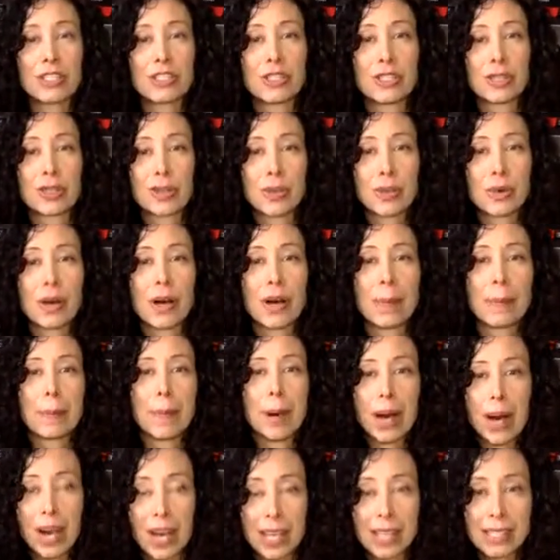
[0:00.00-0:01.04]
to a
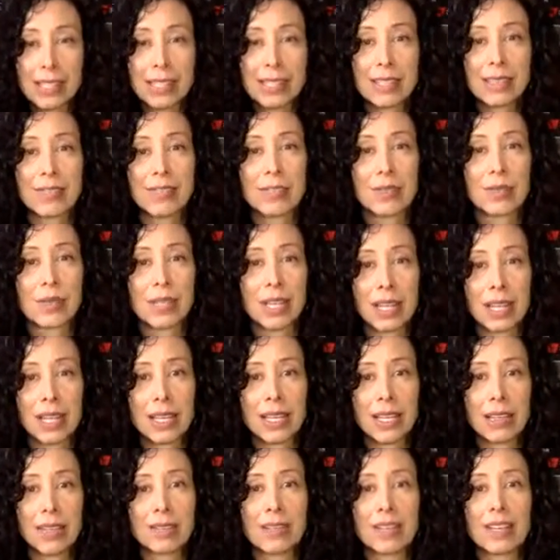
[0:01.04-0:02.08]
positive,
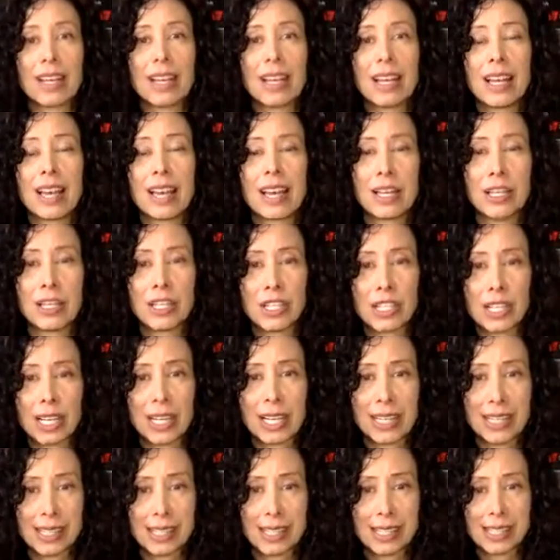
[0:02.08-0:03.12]
creative,
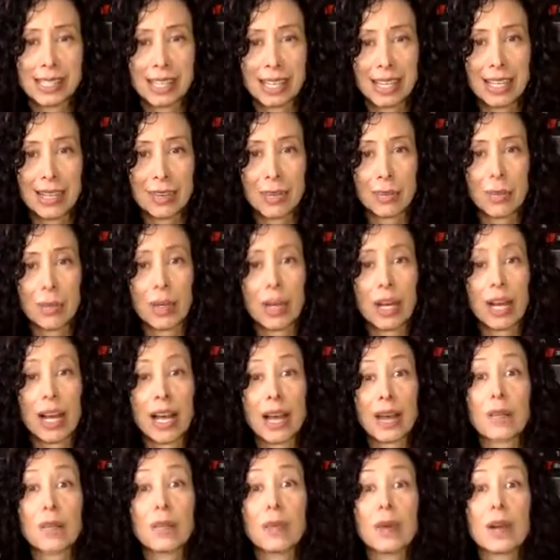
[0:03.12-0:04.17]
energetic state where I
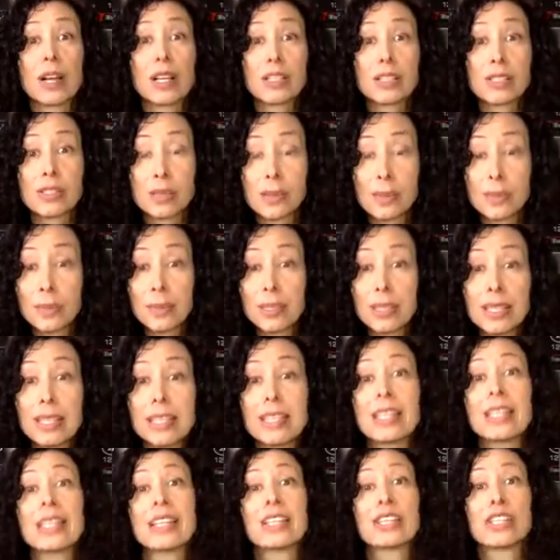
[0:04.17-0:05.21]
want to be
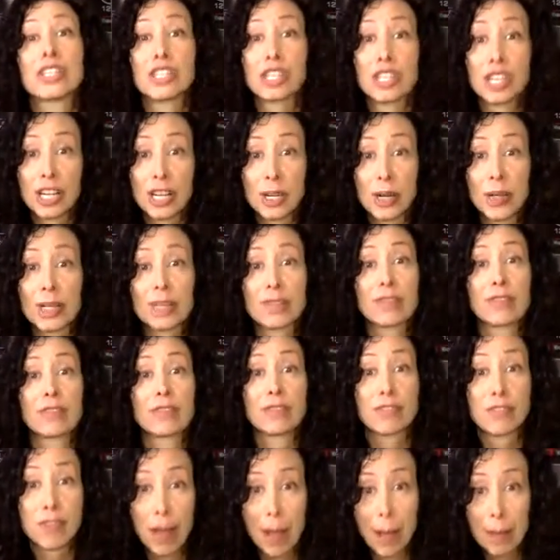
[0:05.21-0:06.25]
sharing
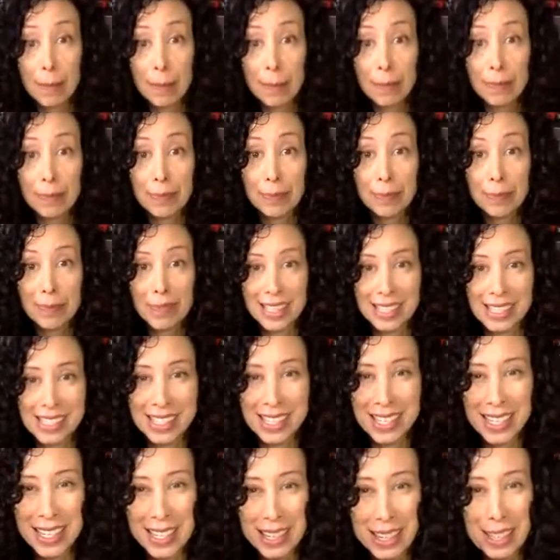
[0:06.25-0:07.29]
from. I
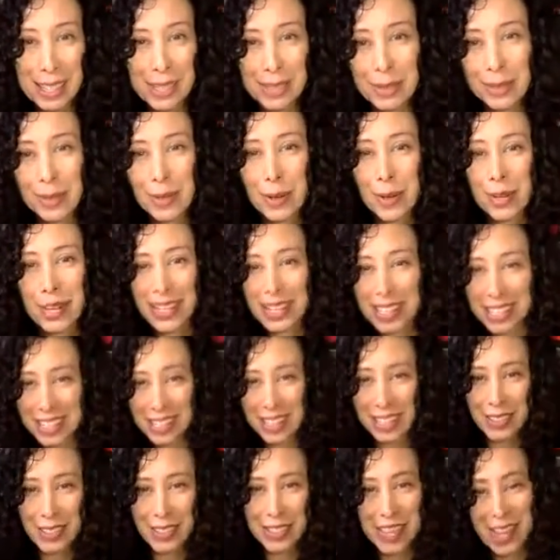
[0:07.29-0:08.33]
did it this morning. Can
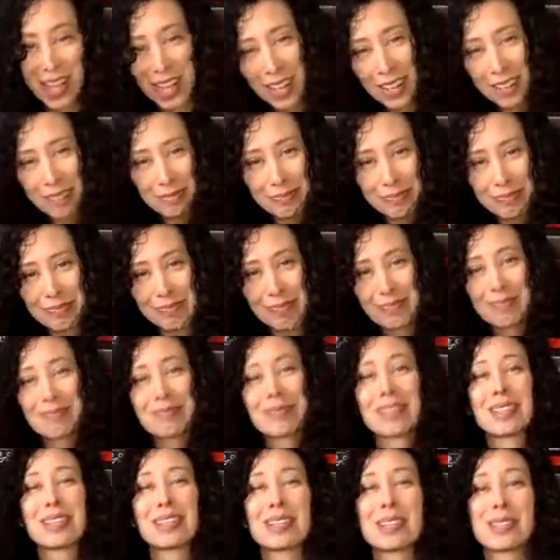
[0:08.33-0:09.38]
you tell?
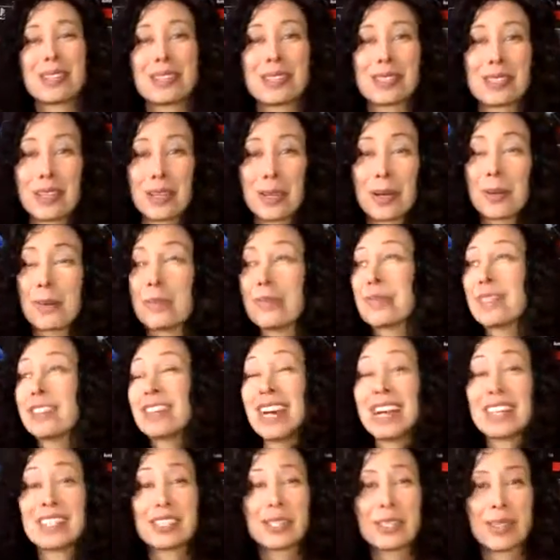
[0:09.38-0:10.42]
So
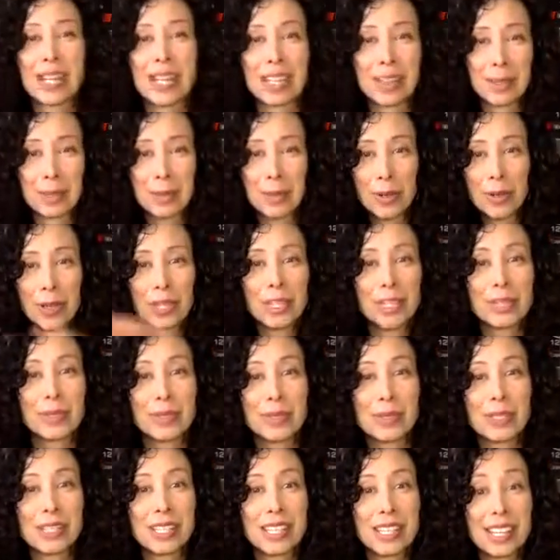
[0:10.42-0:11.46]
that's great. The morning
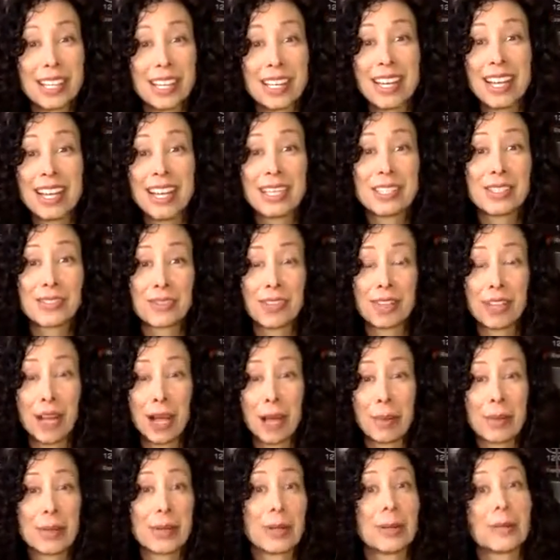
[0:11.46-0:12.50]
routine is
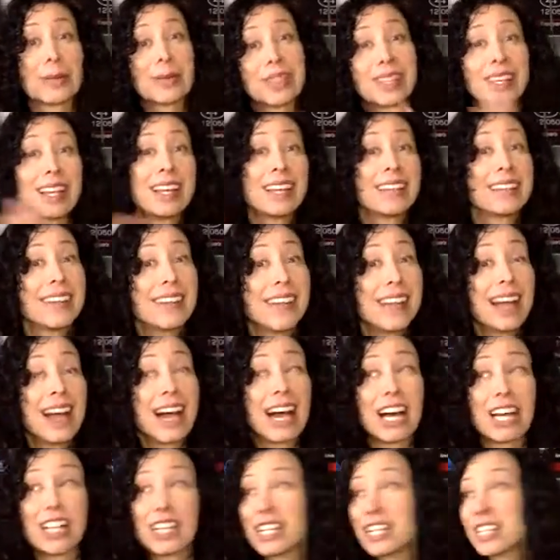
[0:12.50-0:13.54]
phenomenal. But then
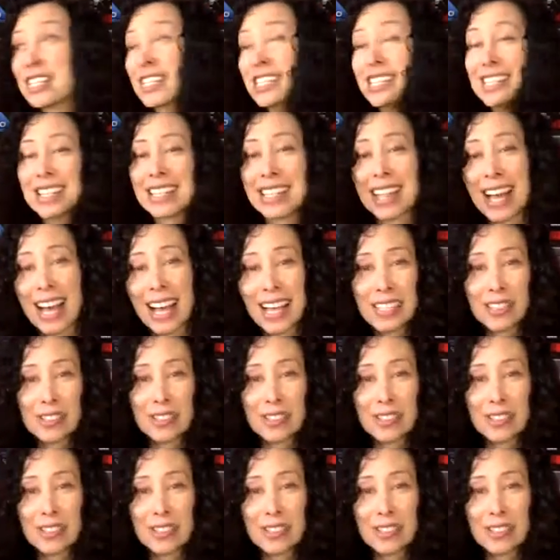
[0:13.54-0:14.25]
how long does it last